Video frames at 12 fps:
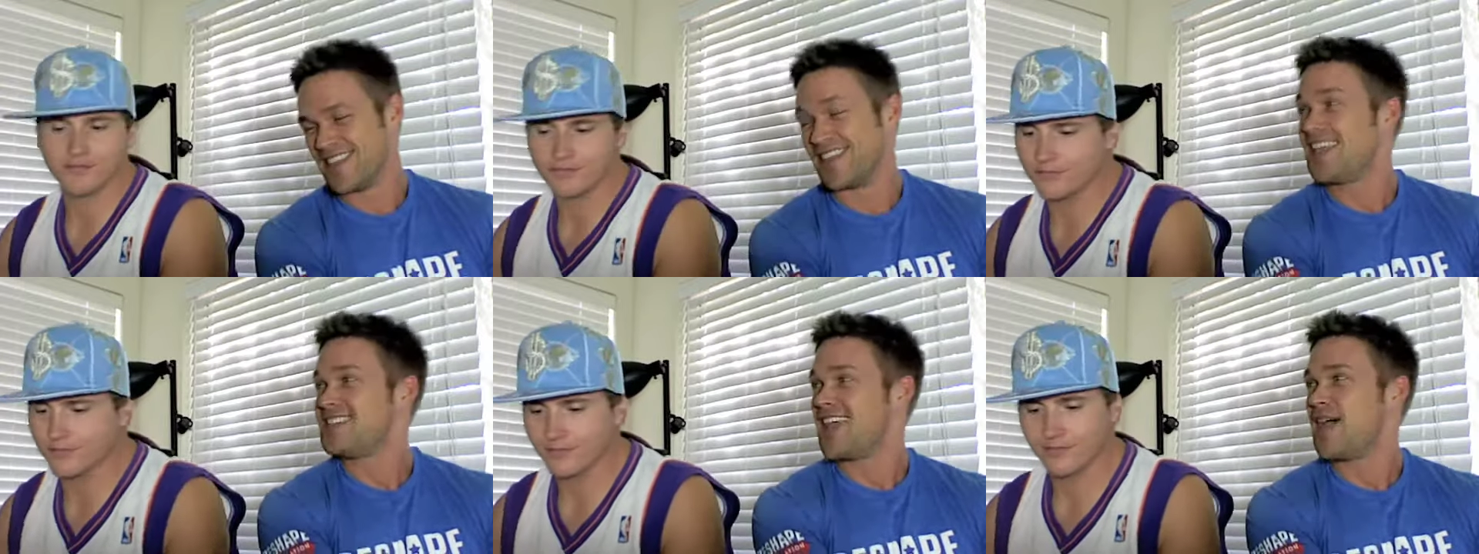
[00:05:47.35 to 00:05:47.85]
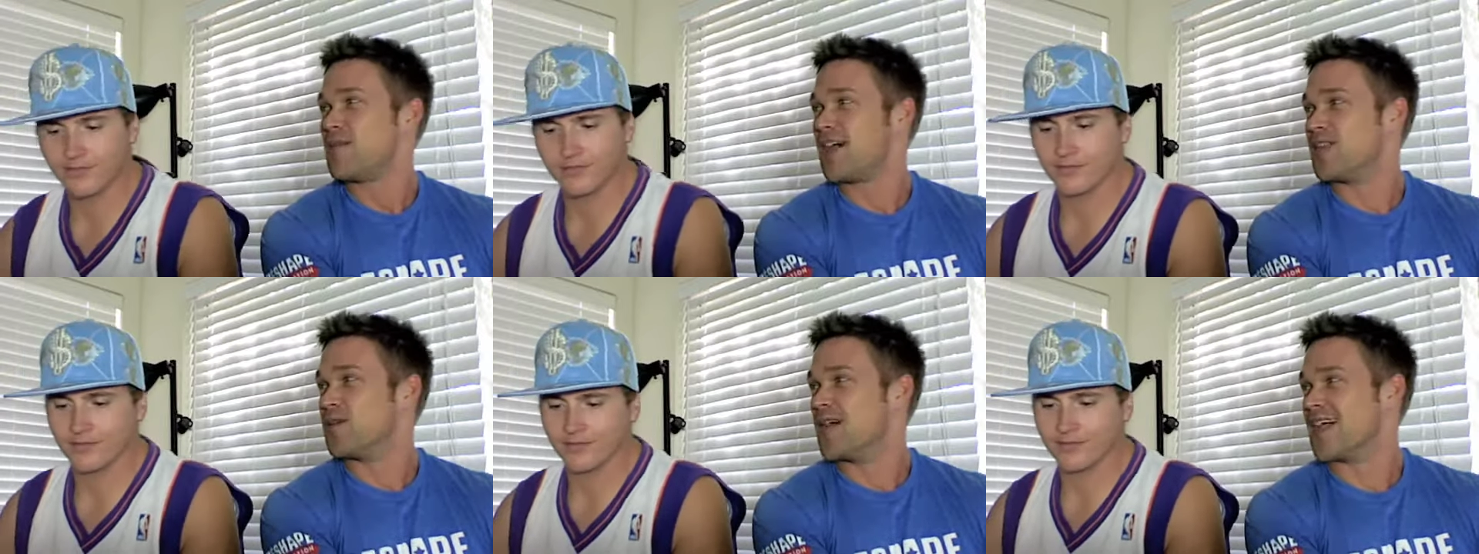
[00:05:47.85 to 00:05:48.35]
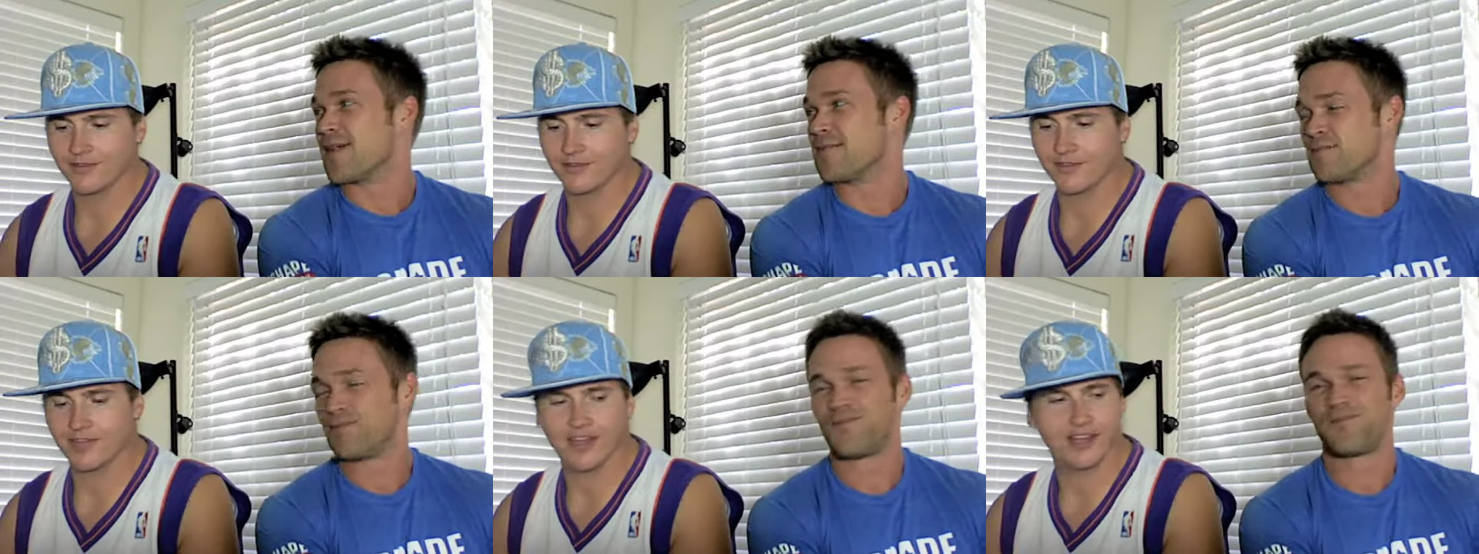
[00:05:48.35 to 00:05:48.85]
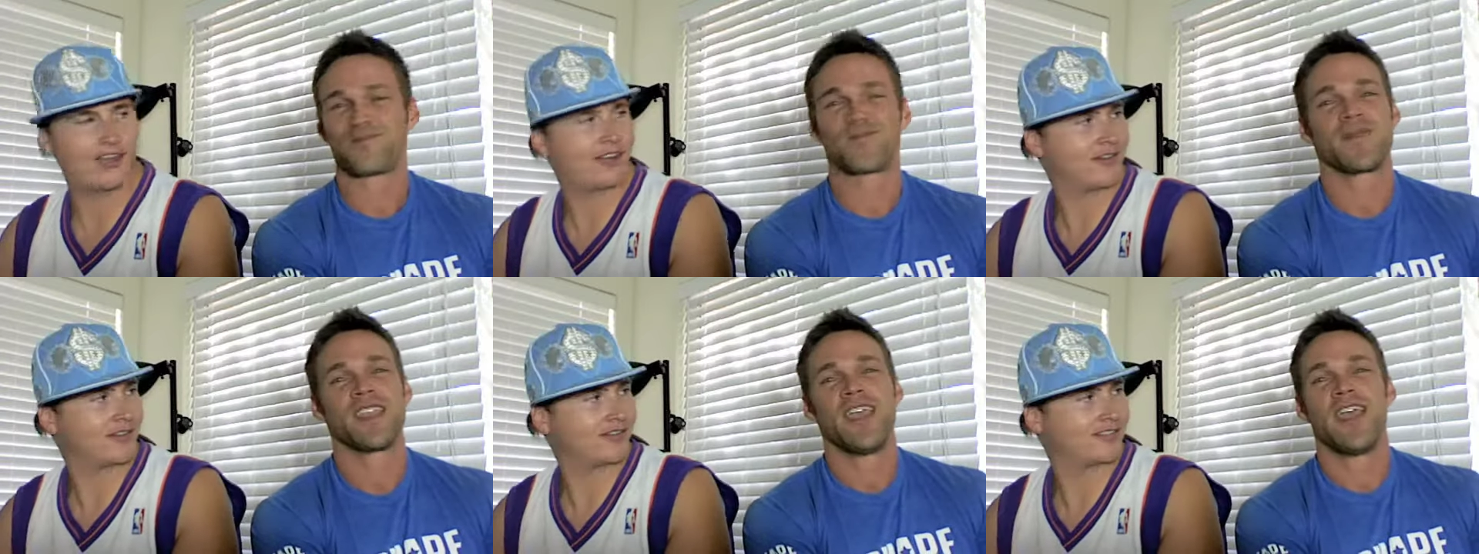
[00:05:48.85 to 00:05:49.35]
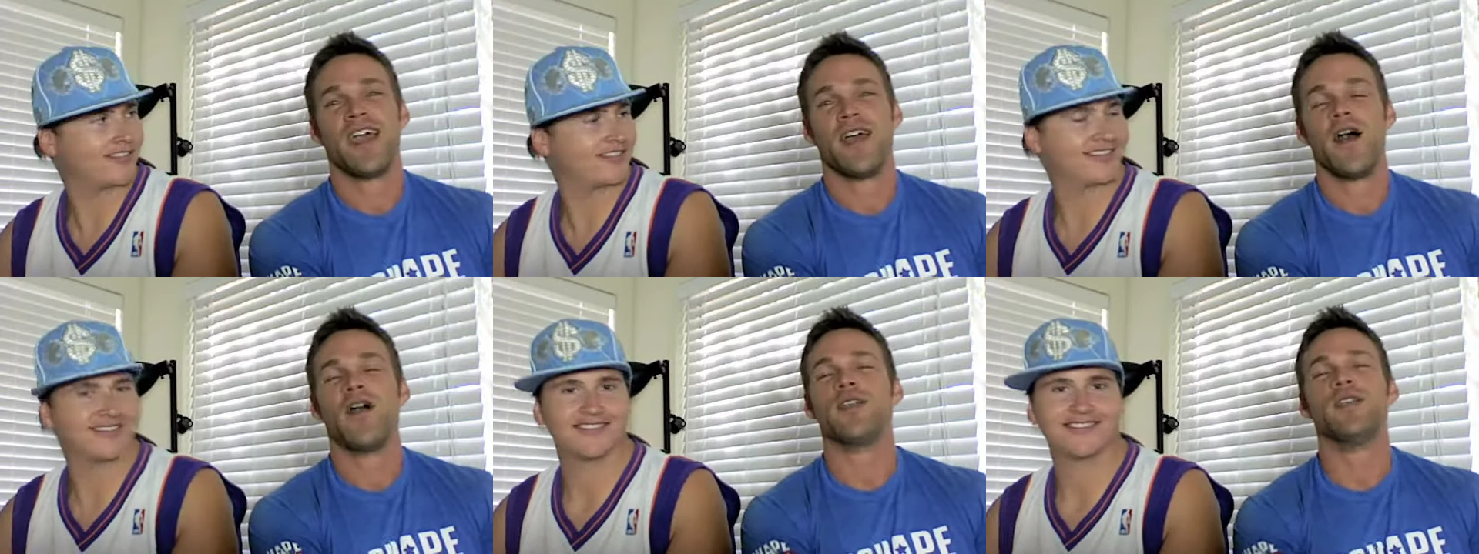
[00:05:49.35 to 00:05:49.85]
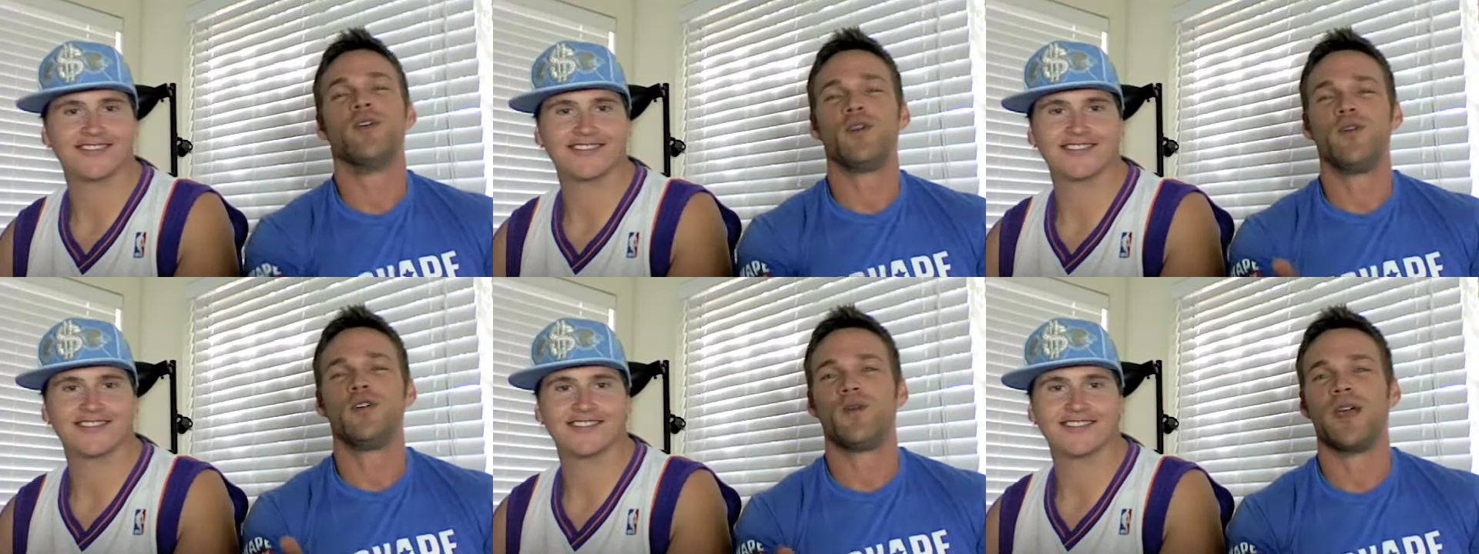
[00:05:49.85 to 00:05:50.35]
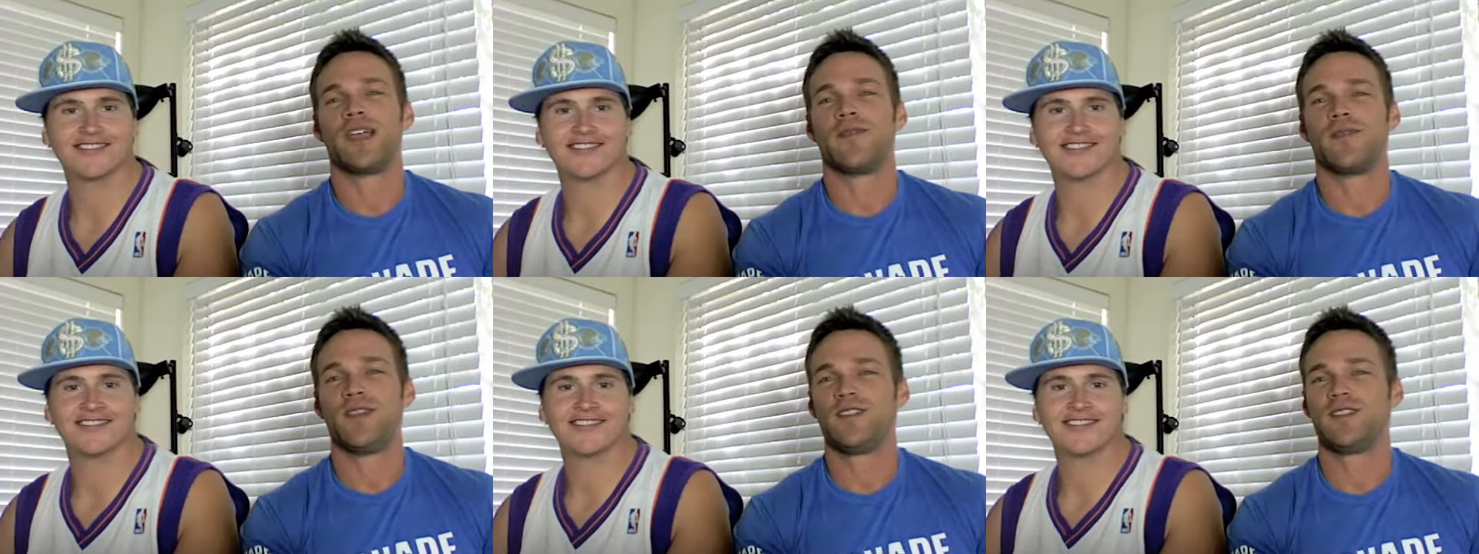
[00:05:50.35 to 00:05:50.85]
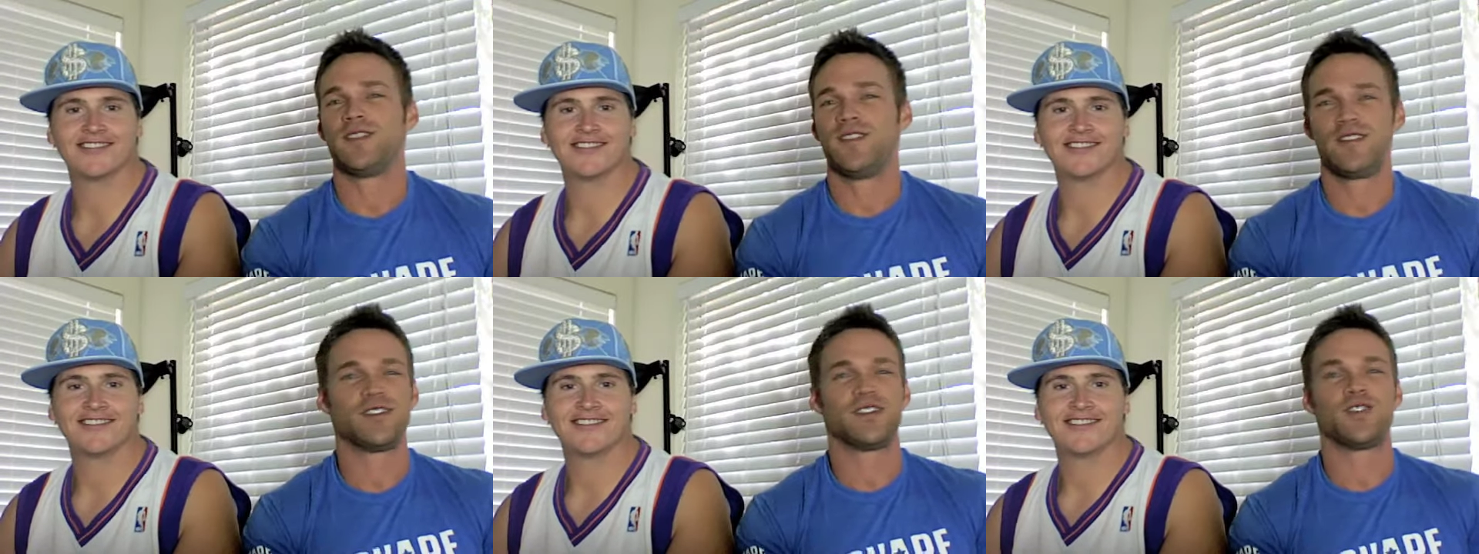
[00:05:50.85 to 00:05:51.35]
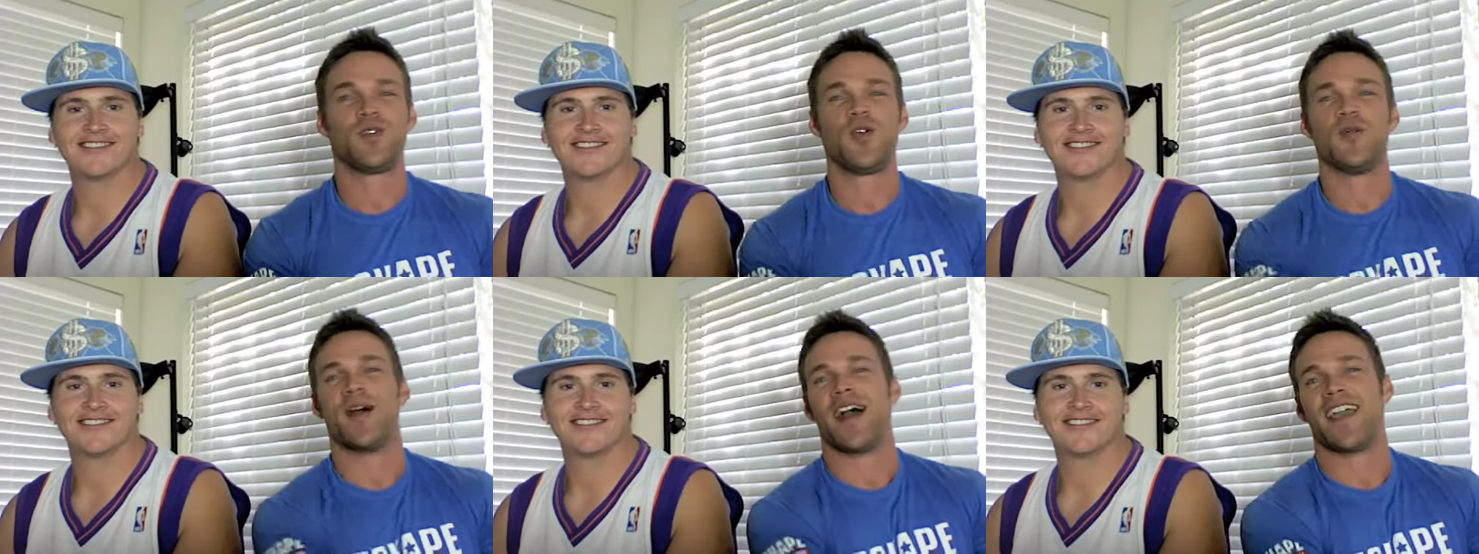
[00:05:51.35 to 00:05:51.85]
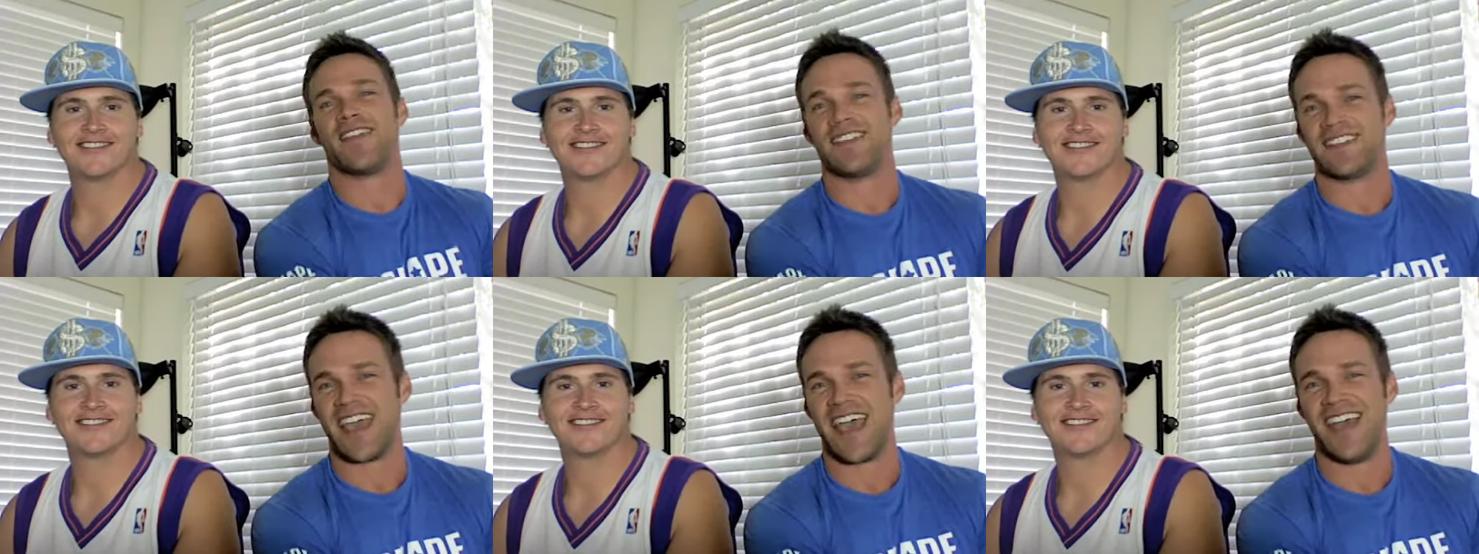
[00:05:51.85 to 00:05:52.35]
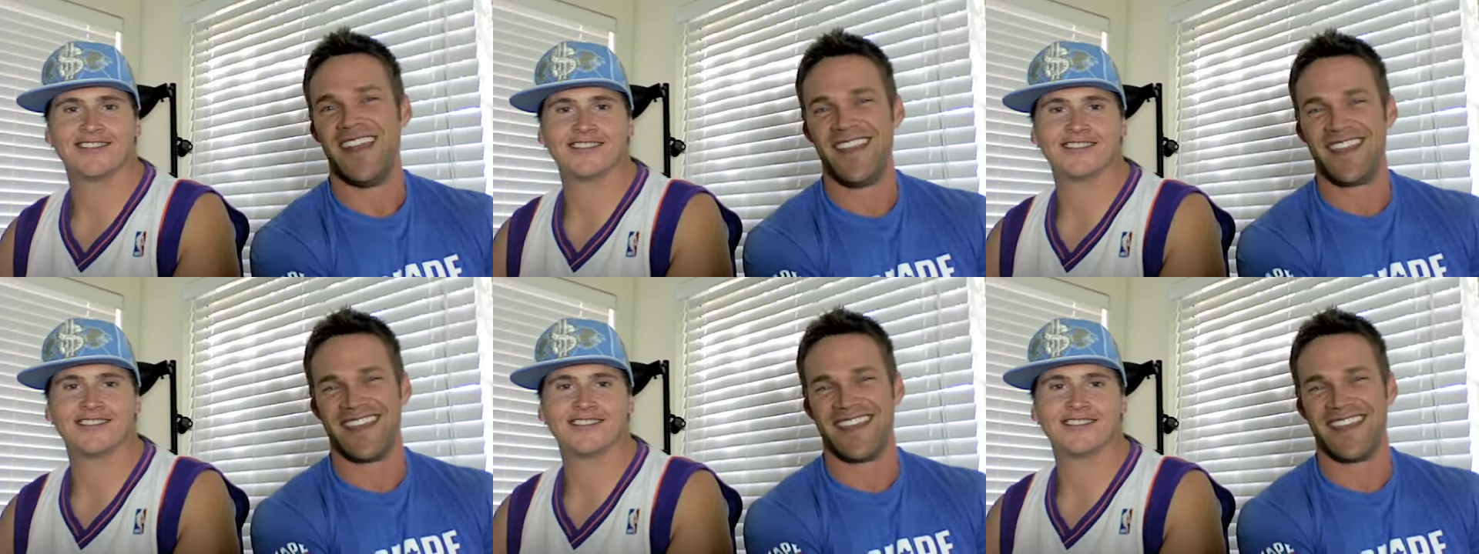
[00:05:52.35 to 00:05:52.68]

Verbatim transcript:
Speaker 1: nice hat, by the way. I know. You know what? Real quick, there's there's a story behind this hat.